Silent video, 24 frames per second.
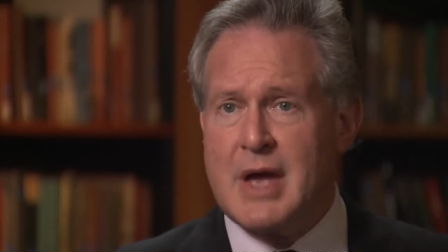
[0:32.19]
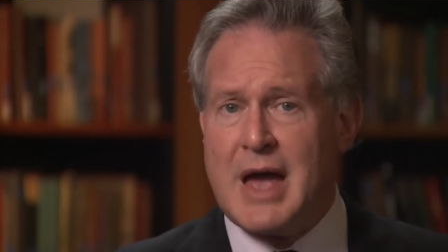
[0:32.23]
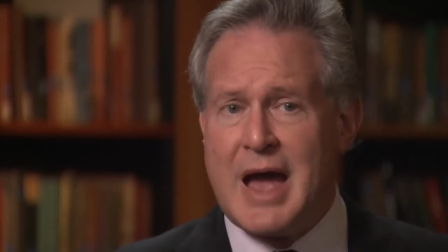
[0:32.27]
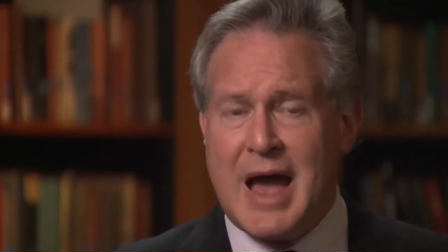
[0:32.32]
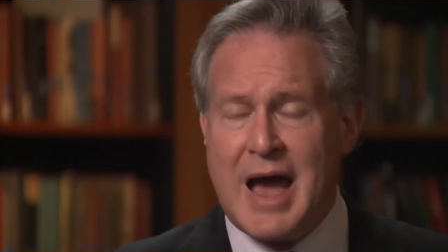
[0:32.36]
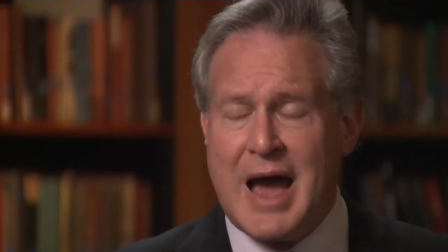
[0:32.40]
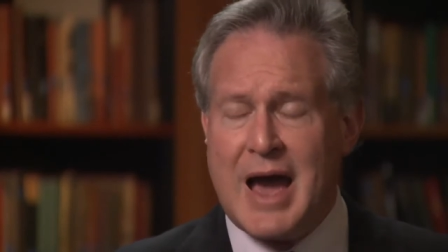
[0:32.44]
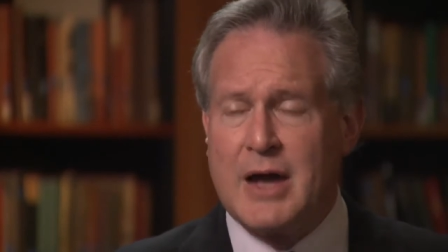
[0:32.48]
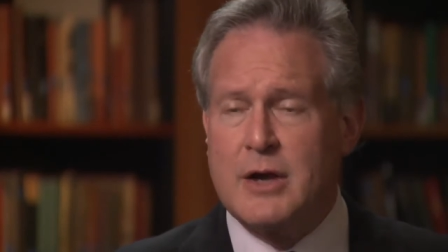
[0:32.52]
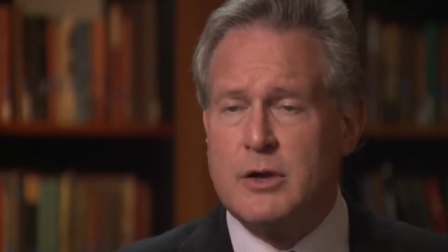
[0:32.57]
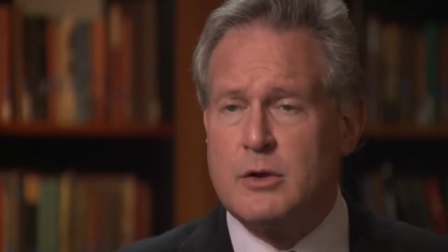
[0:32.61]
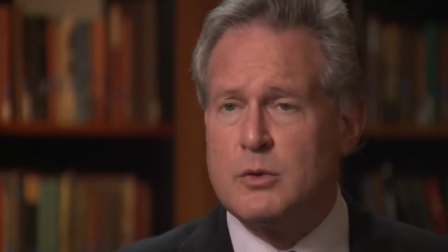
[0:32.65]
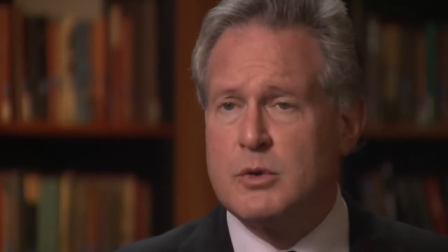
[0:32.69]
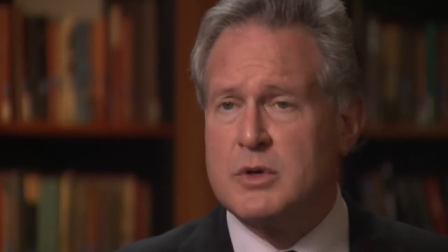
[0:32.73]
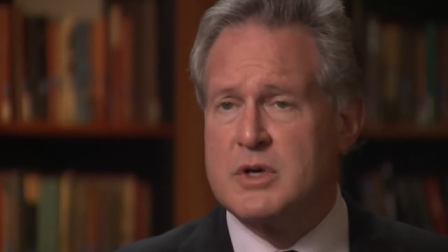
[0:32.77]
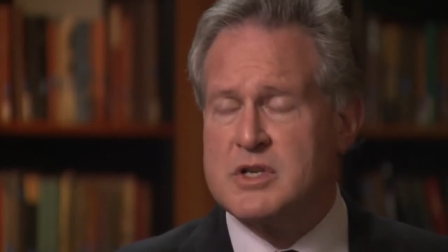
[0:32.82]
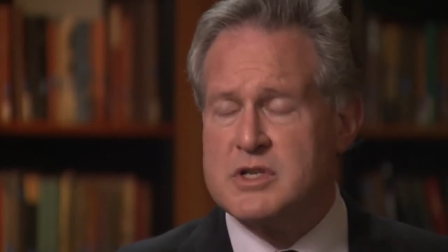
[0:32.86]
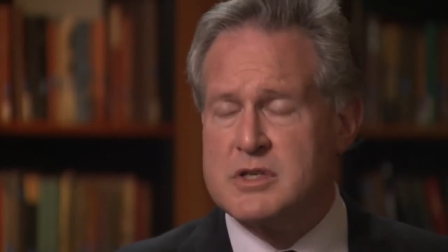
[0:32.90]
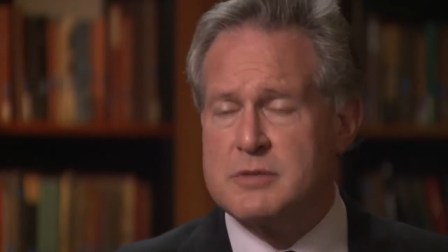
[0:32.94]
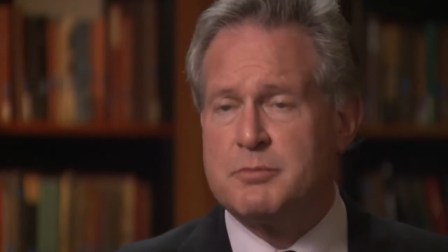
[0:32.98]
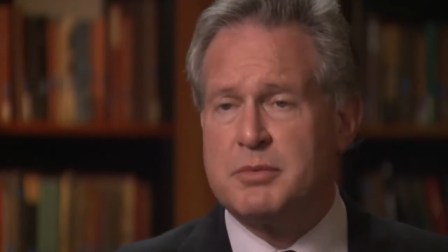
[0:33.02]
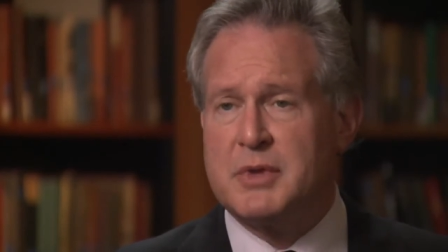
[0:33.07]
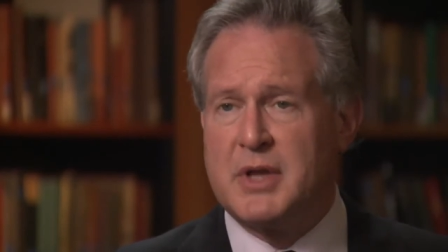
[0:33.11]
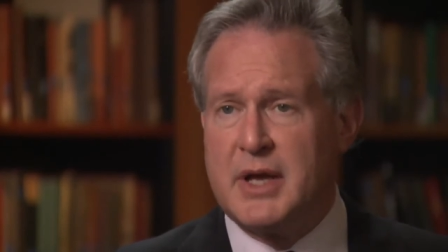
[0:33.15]
how do you
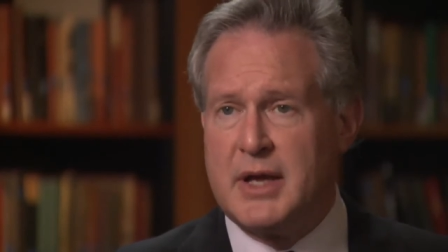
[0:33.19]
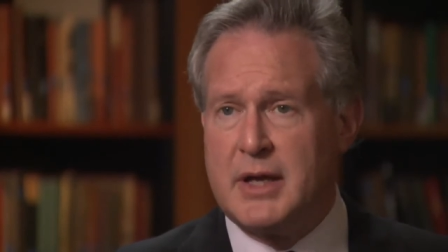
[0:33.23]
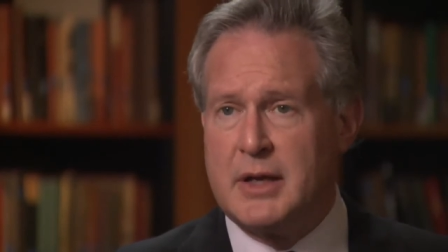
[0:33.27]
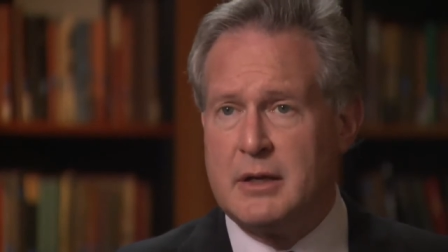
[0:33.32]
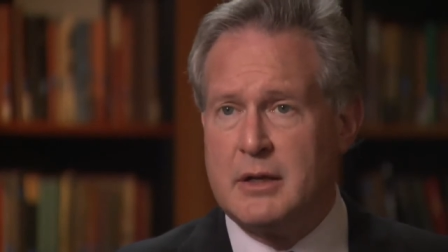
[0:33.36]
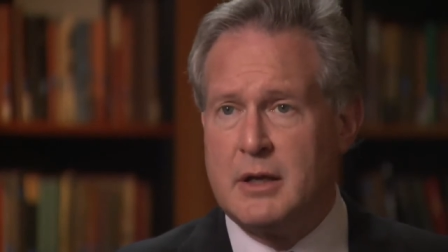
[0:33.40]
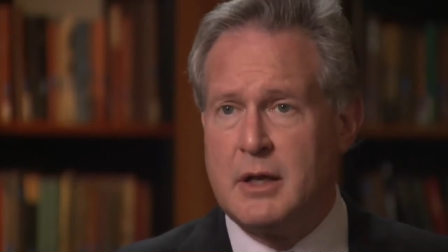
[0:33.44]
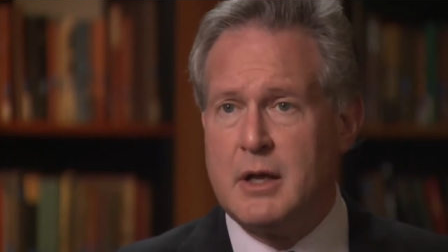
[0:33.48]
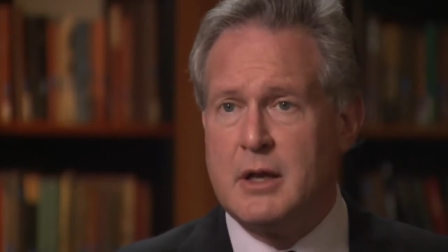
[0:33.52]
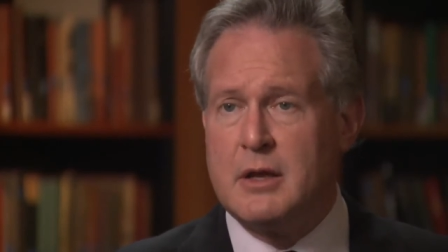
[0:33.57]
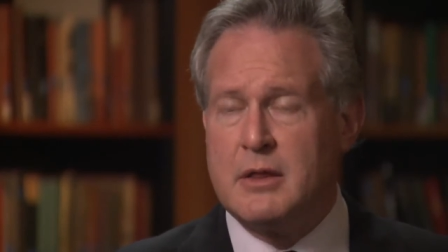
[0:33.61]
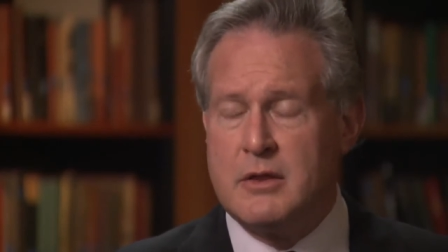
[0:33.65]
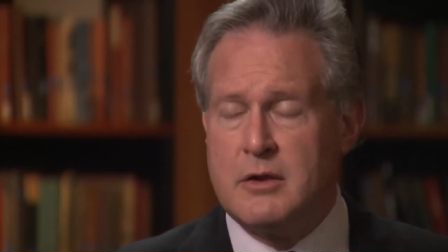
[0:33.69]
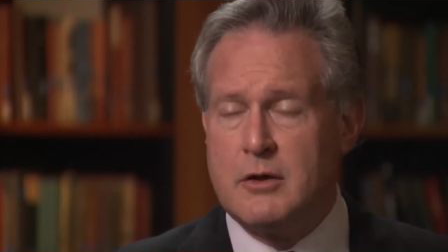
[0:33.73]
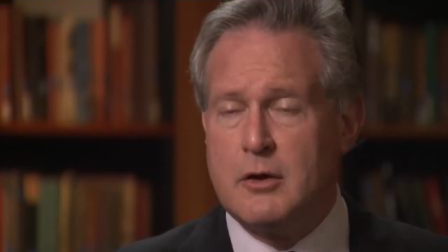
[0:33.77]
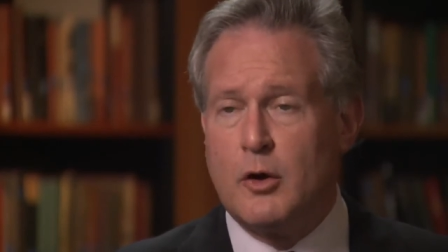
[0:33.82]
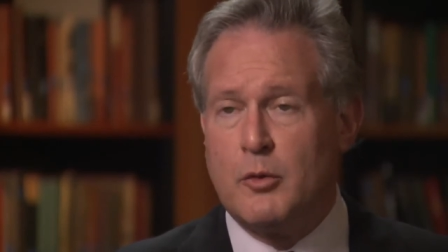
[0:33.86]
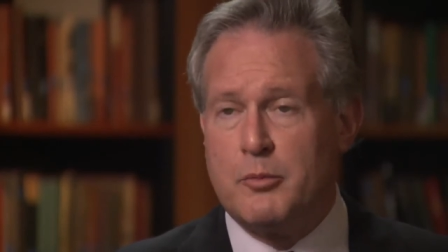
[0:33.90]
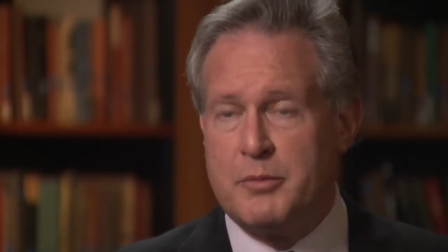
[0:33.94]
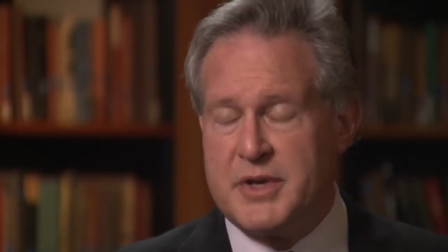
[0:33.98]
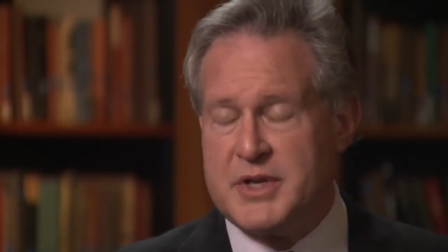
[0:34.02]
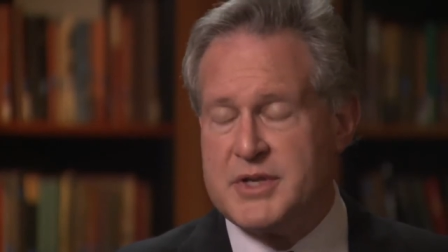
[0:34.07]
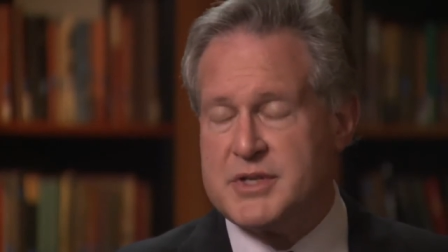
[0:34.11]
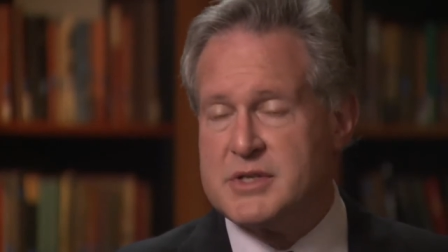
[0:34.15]
explain the
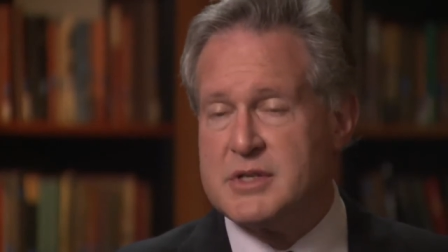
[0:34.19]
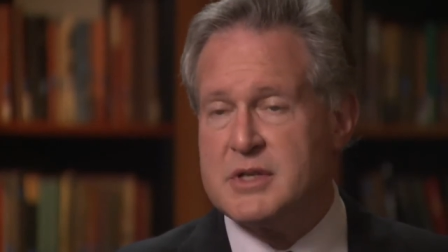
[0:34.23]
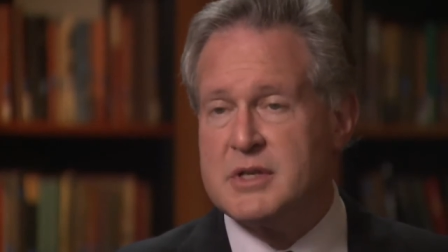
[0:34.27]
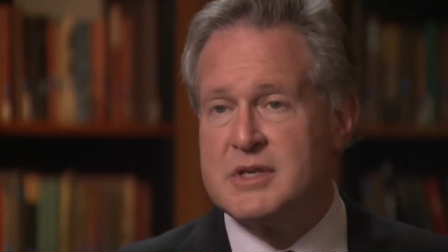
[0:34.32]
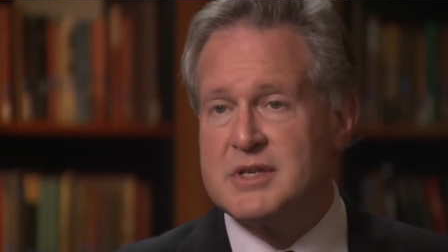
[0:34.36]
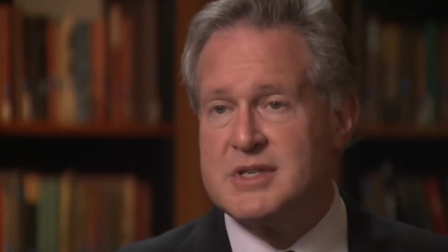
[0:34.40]
obese